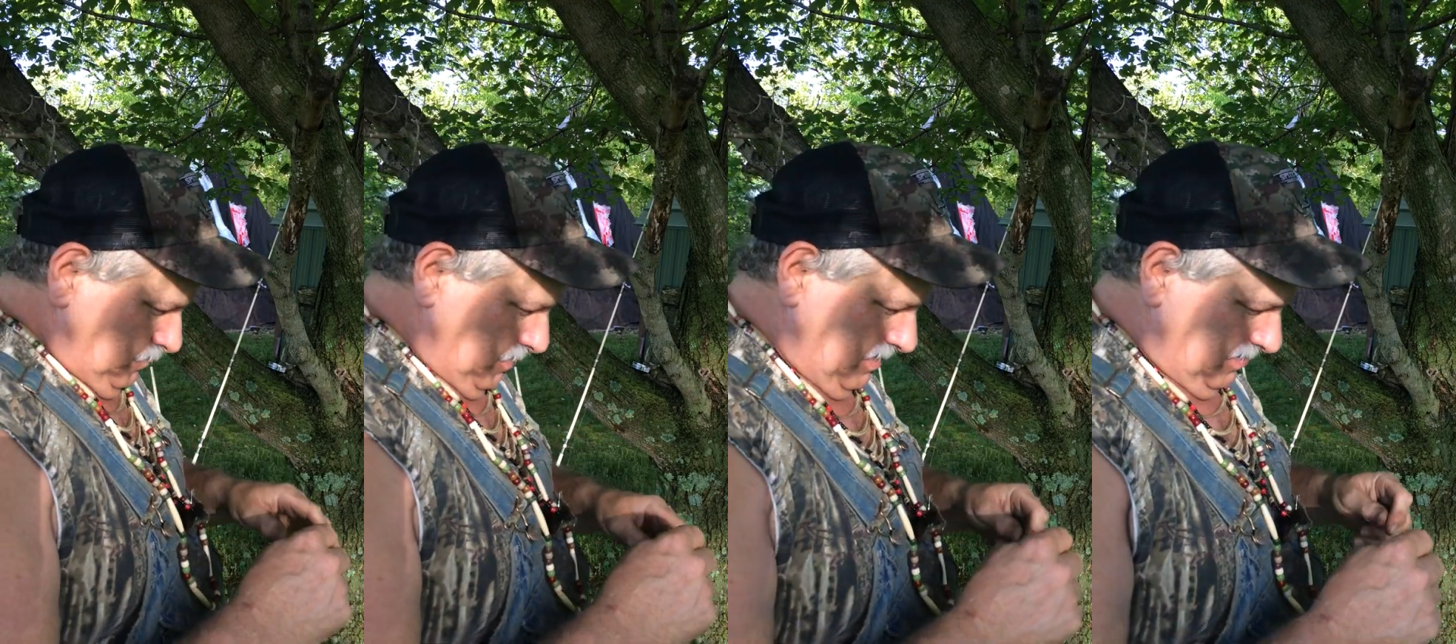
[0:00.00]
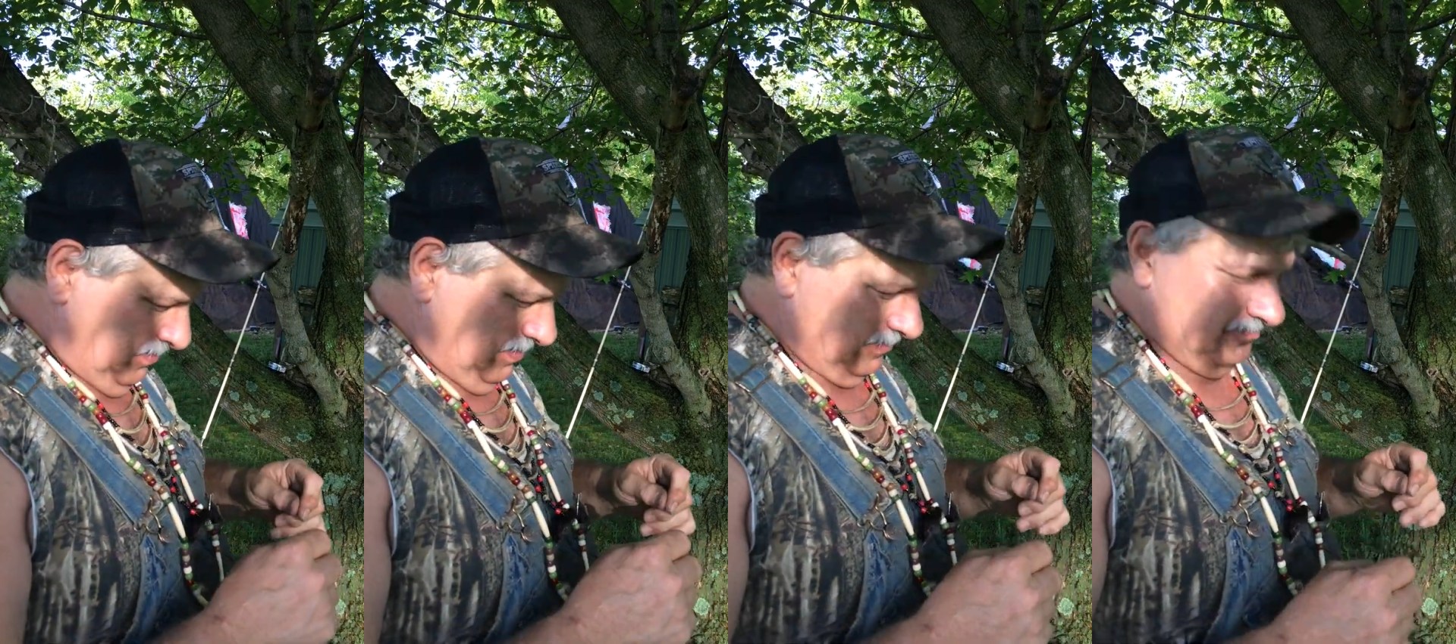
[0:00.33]

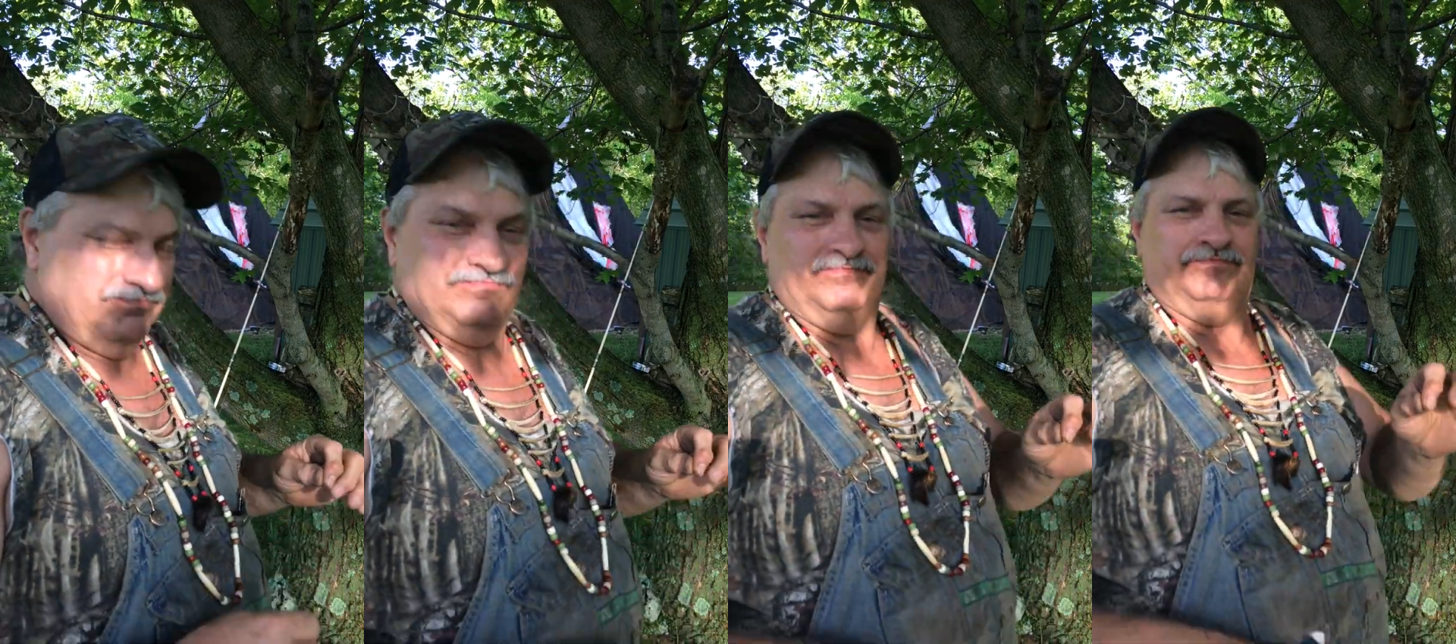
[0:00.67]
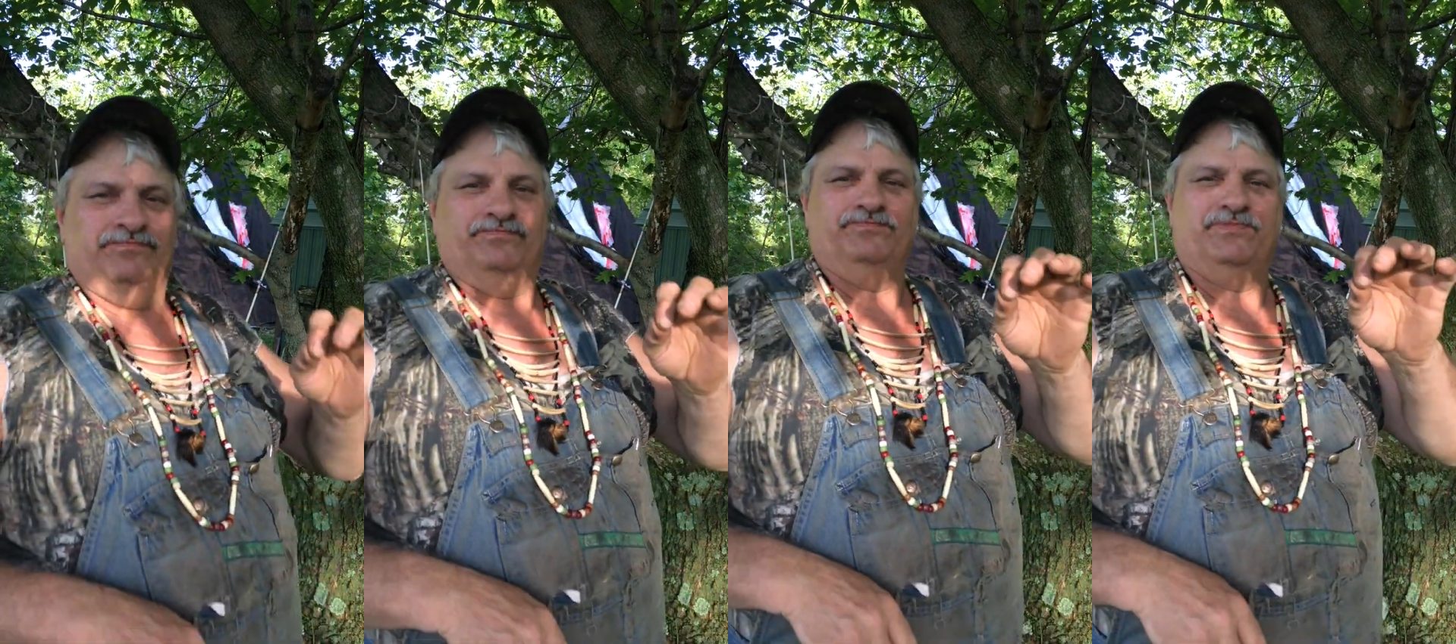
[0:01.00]
Well,
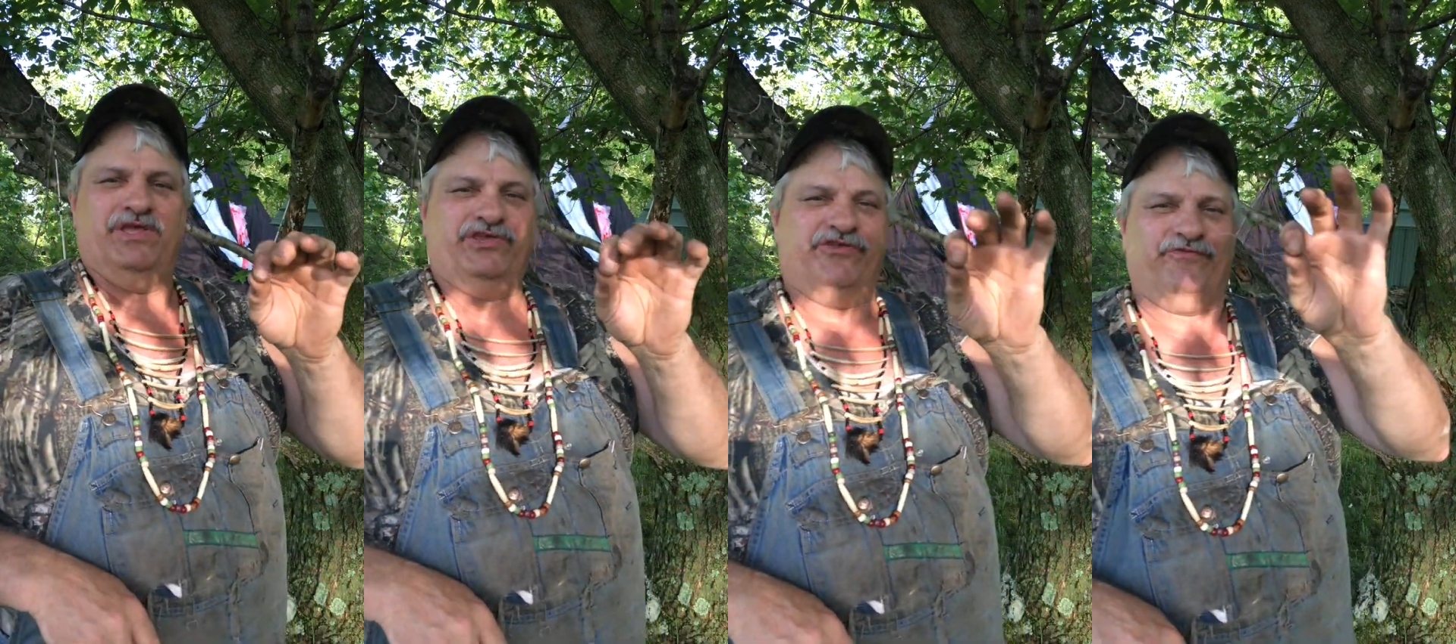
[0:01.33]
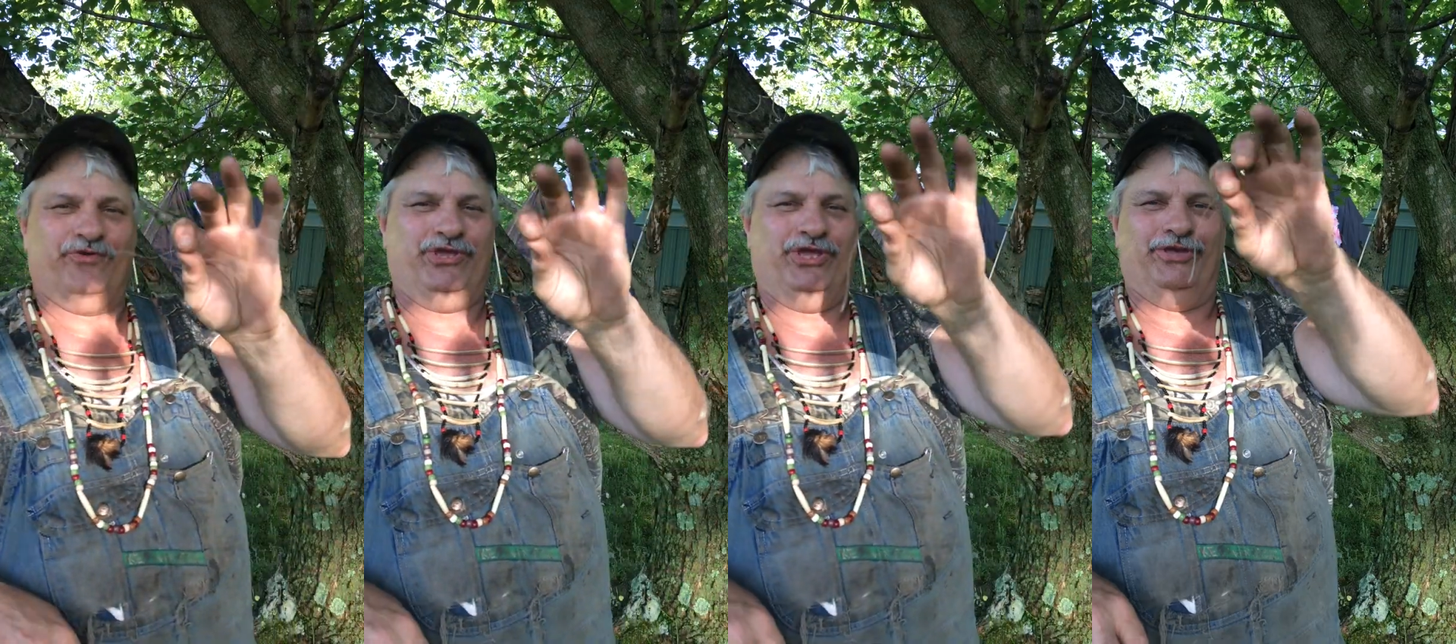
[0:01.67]
this is
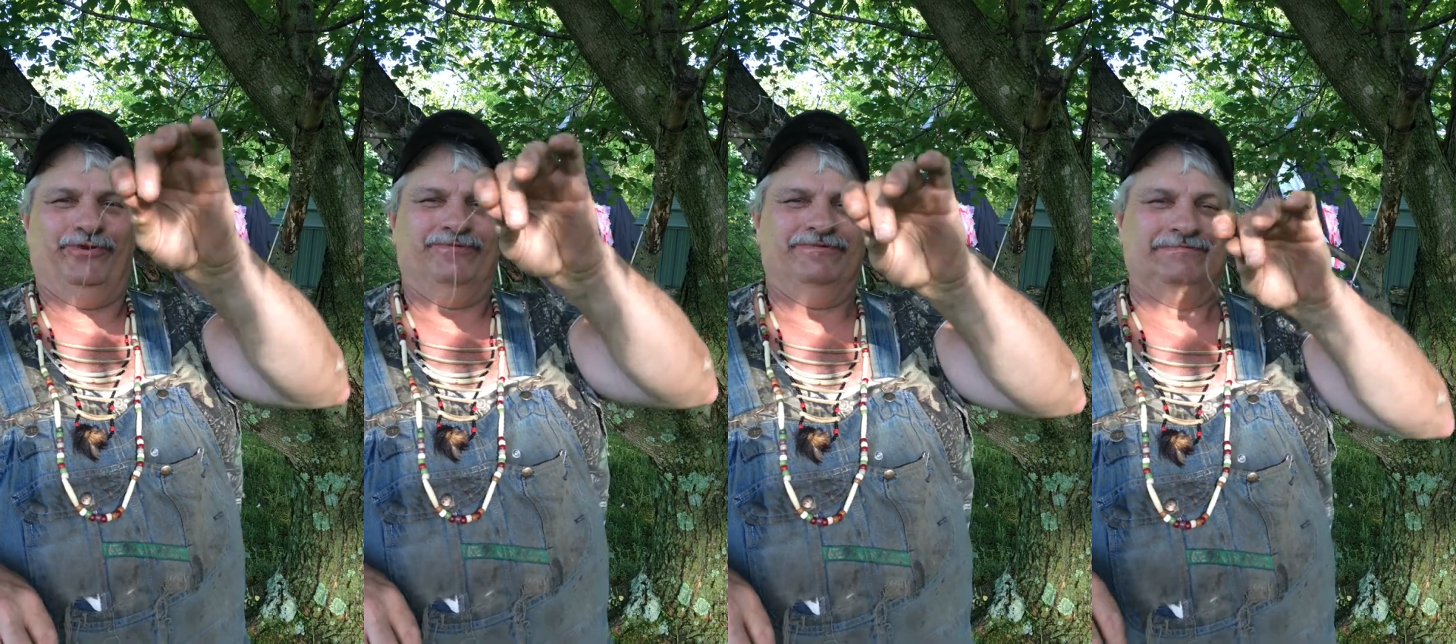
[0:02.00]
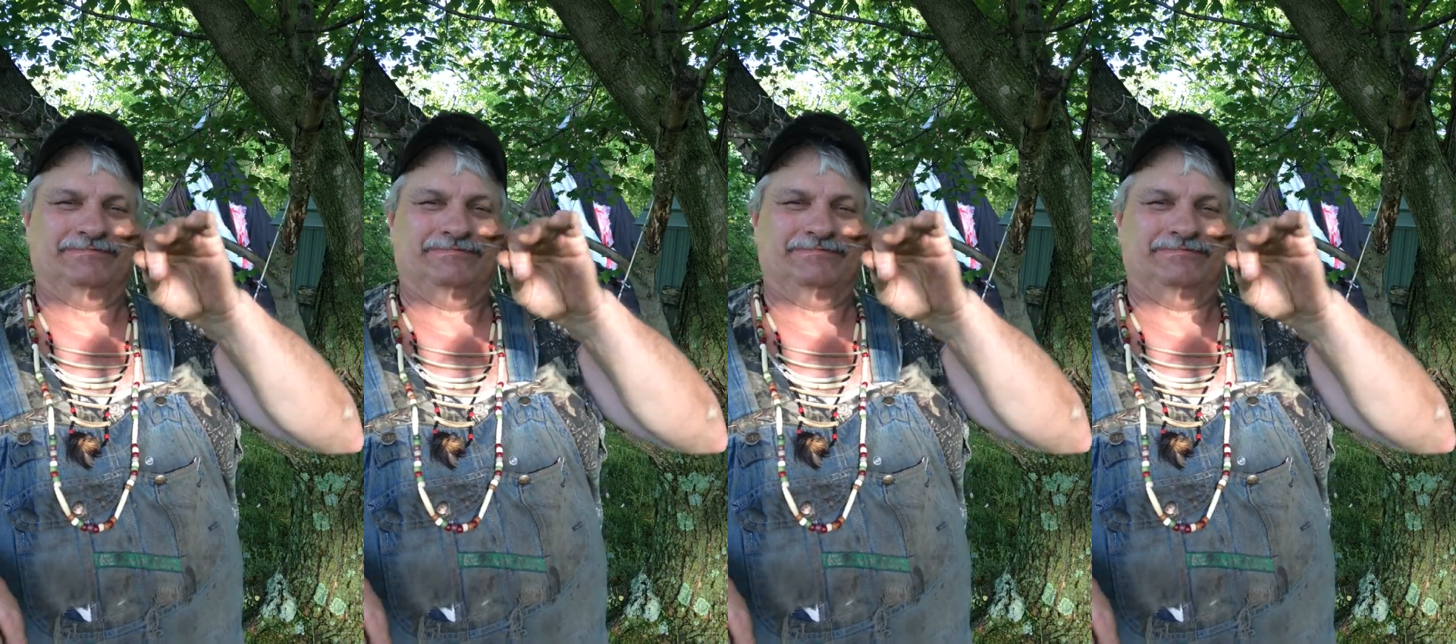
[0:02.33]
for you.